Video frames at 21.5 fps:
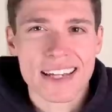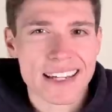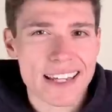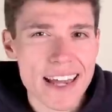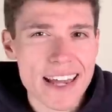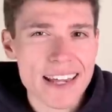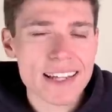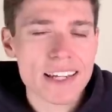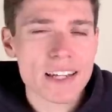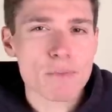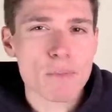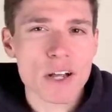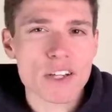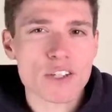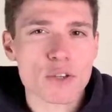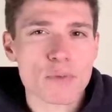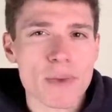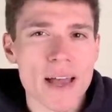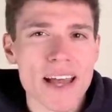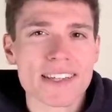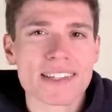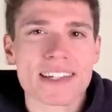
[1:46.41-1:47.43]
Gaining
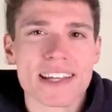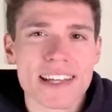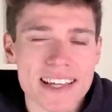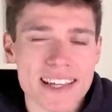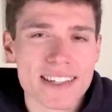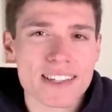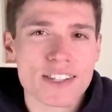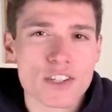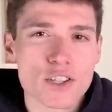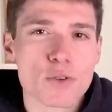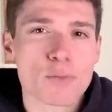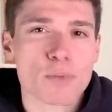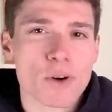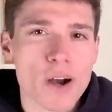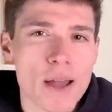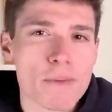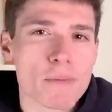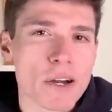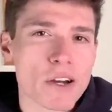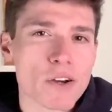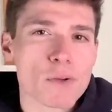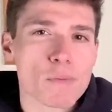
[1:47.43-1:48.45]
muscle mass is the
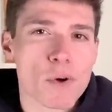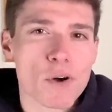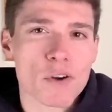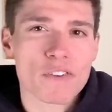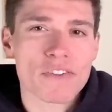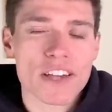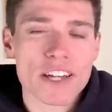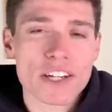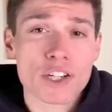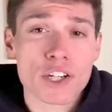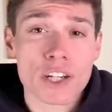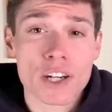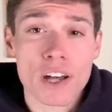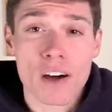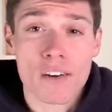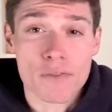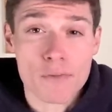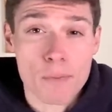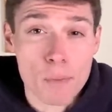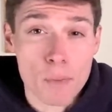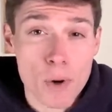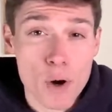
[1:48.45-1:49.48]
primary motivation
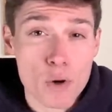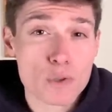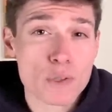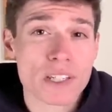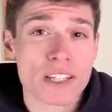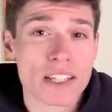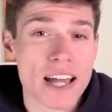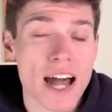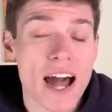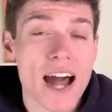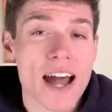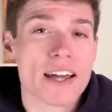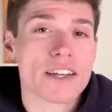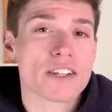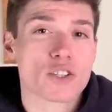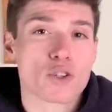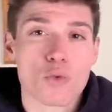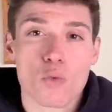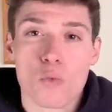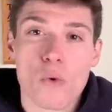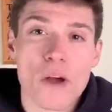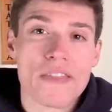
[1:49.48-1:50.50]
of most
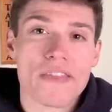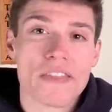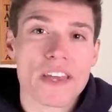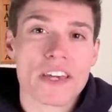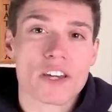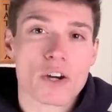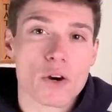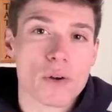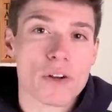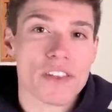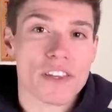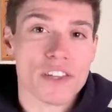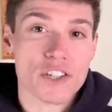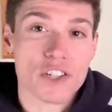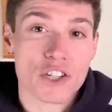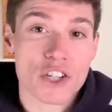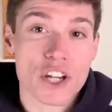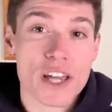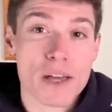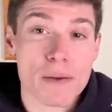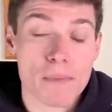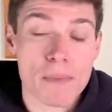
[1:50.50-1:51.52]
guys when they go to the
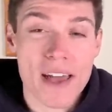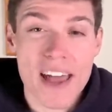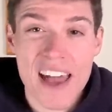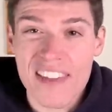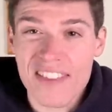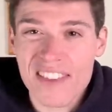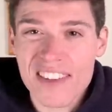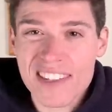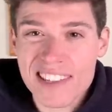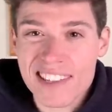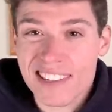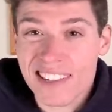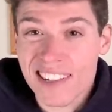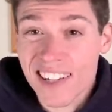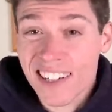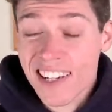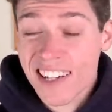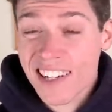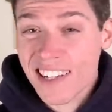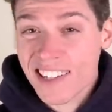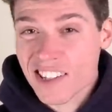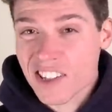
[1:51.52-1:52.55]
gym, and this
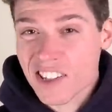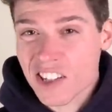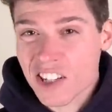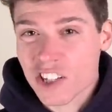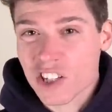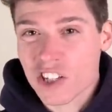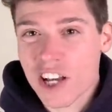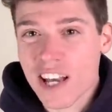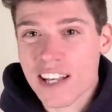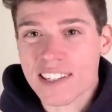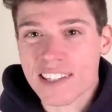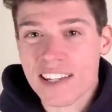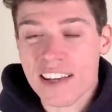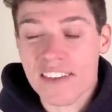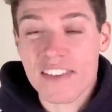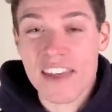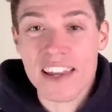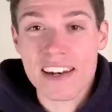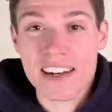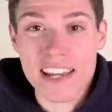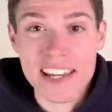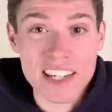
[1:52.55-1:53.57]
study is suggesting
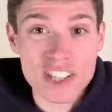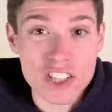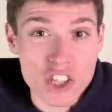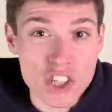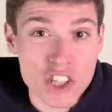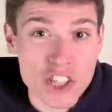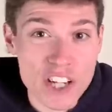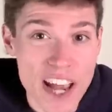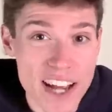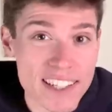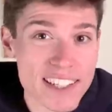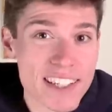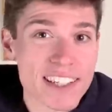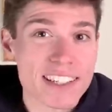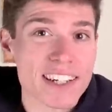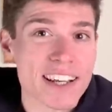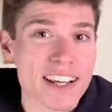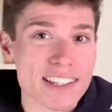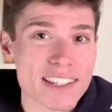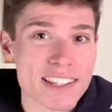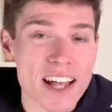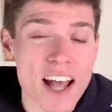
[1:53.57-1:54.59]
that injecting
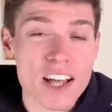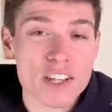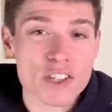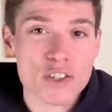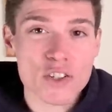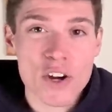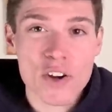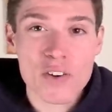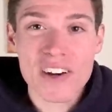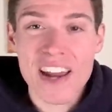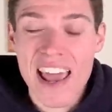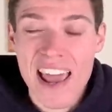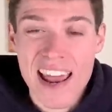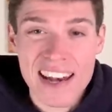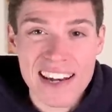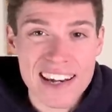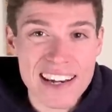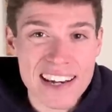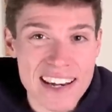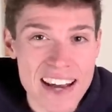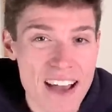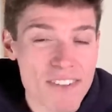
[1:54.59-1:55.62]
testosterone
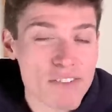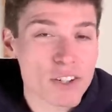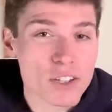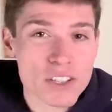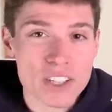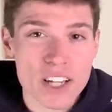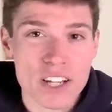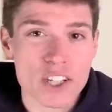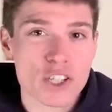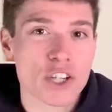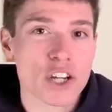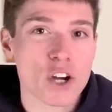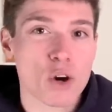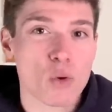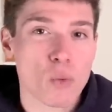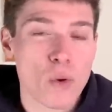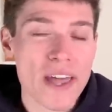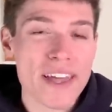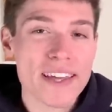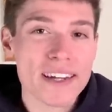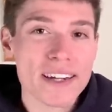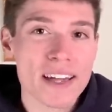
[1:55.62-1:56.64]
and never touching a
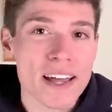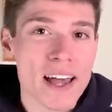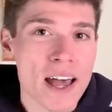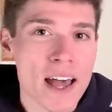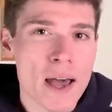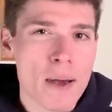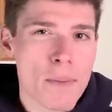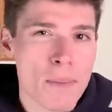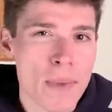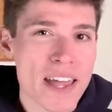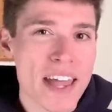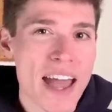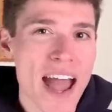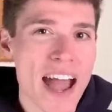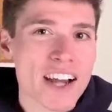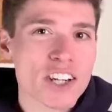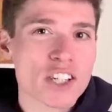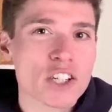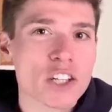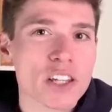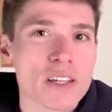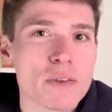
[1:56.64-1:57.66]
weight may
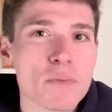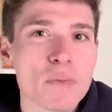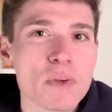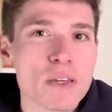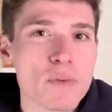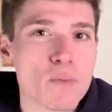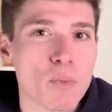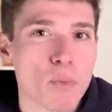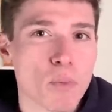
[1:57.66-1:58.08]
actually be